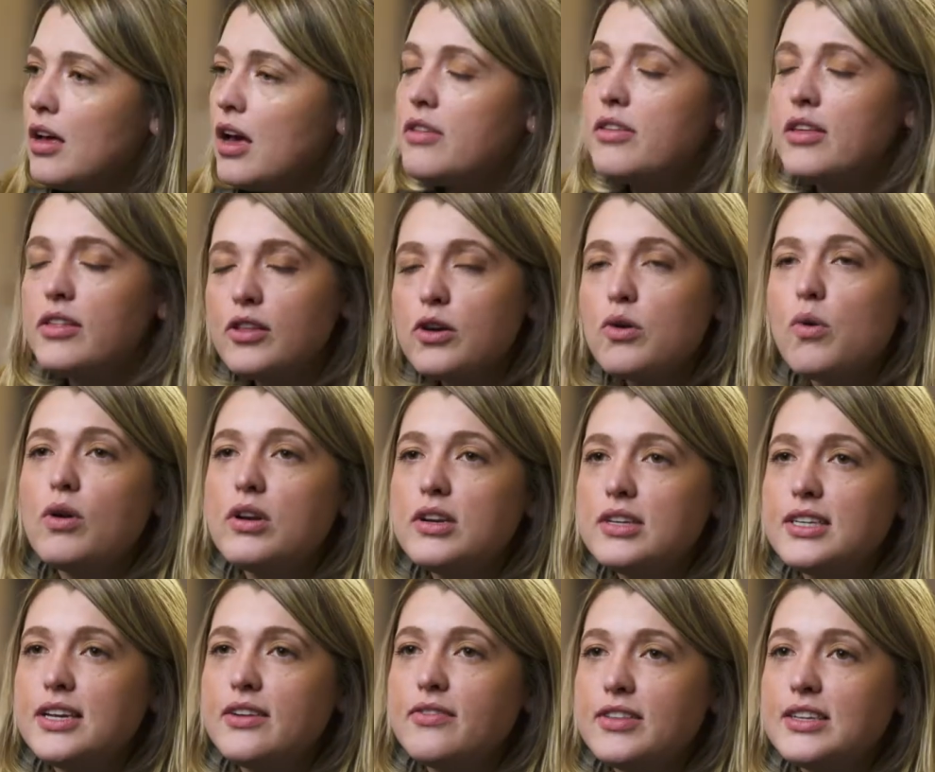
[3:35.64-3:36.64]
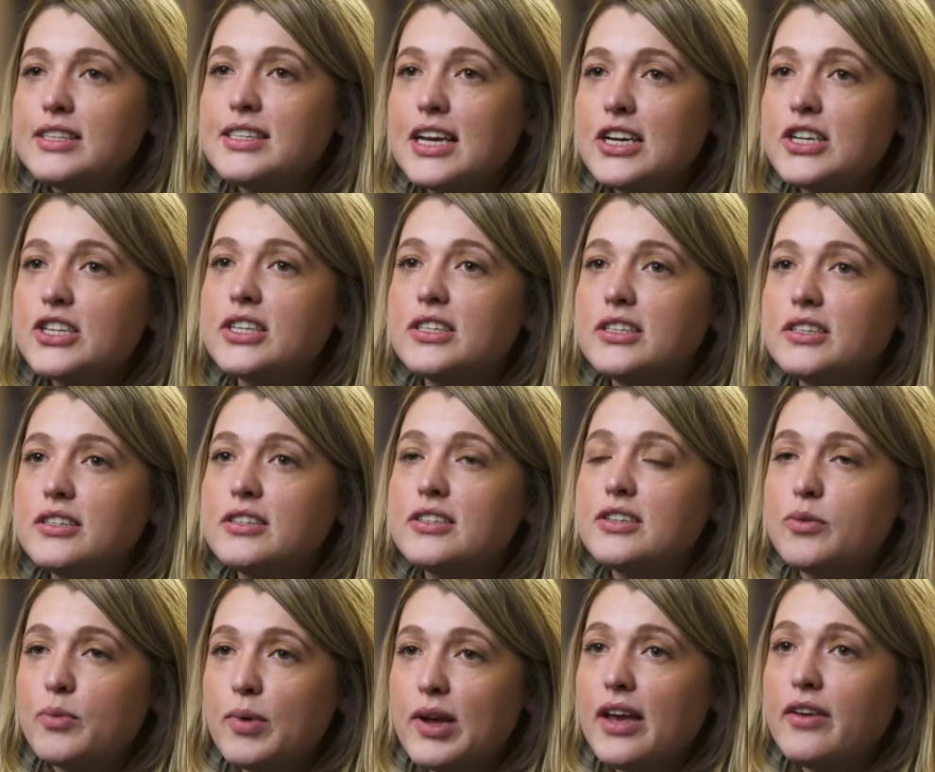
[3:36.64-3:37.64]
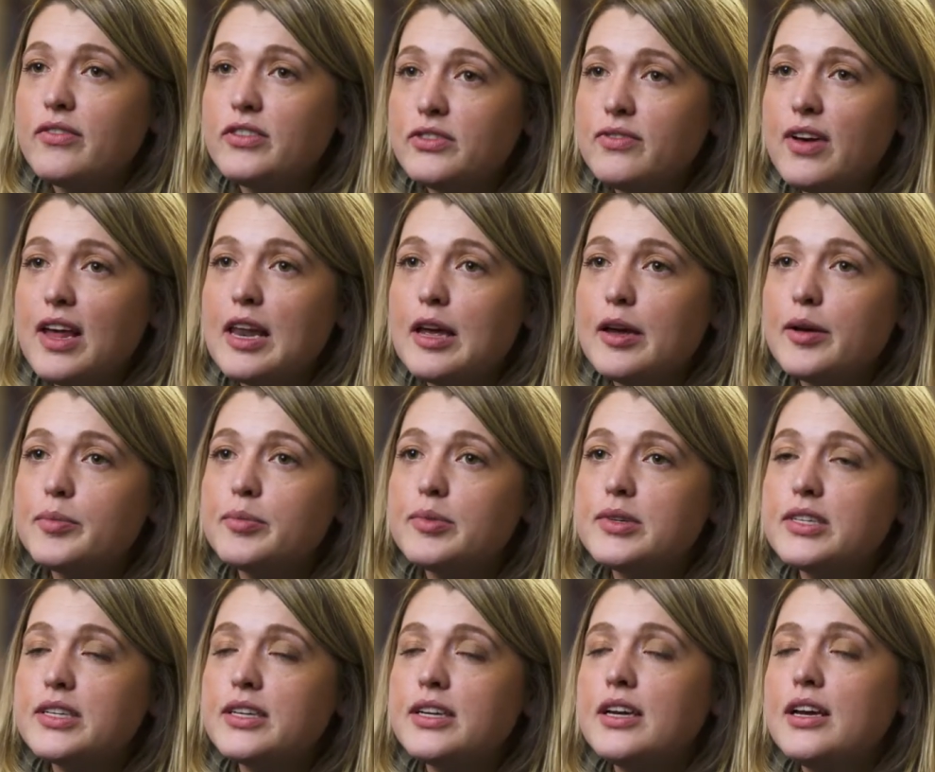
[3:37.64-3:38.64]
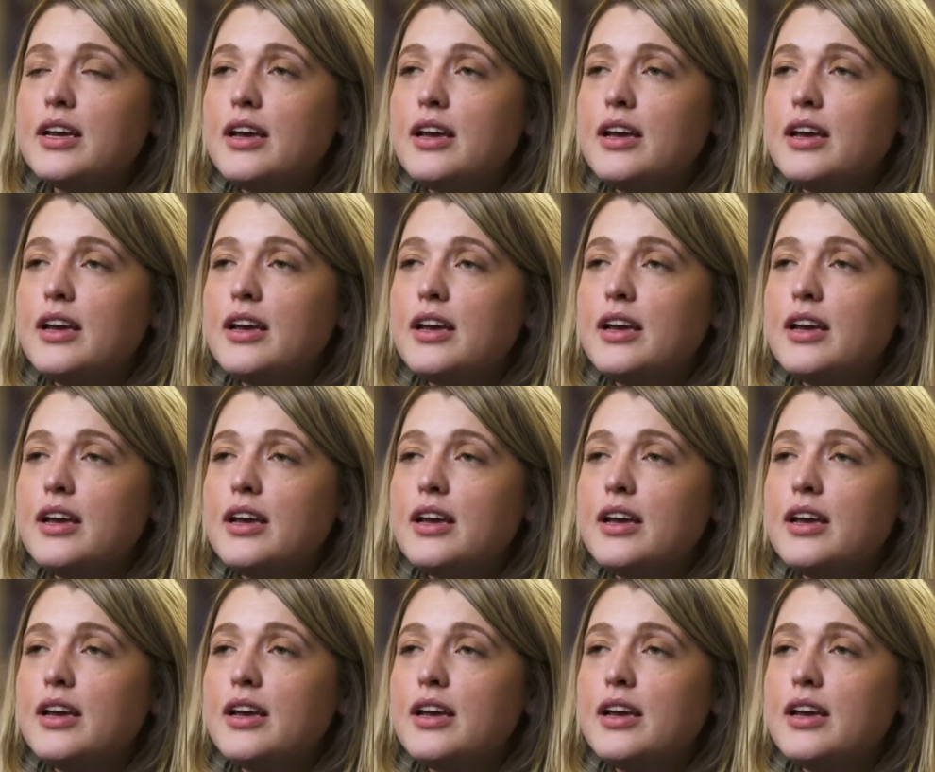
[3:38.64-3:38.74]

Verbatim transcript: I think the quality of the sessions that we have developed